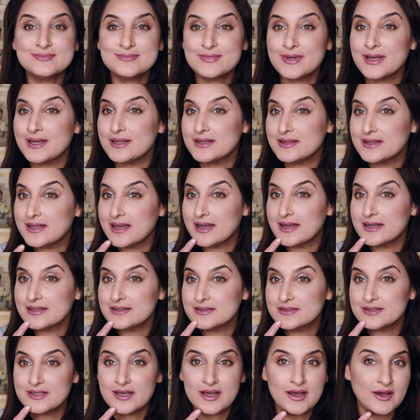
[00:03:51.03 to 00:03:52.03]
And
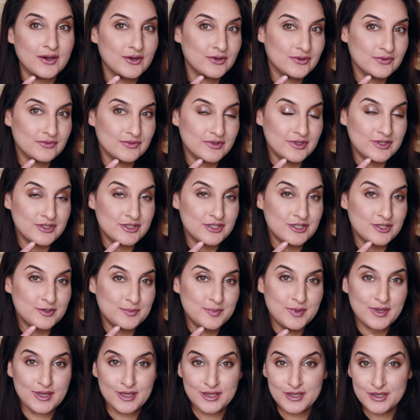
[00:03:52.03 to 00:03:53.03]
that's how Vintage
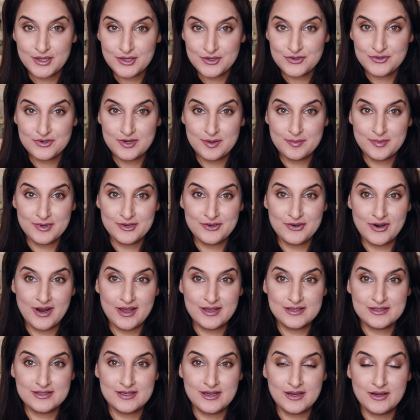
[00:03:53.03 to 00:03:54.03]
Pink and Dreamer
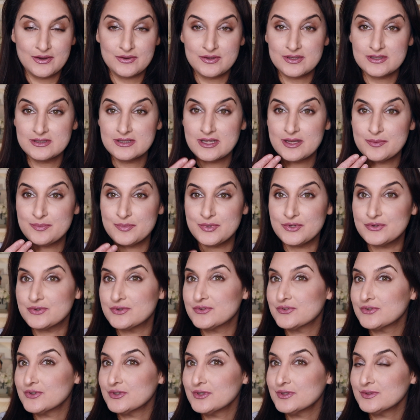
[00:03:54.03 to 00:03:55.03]
dries down. Isn't that
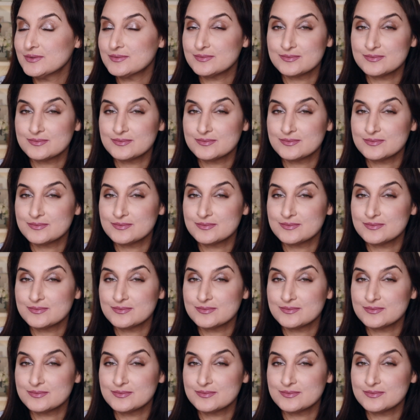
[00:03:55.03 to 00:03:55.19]
beautiful?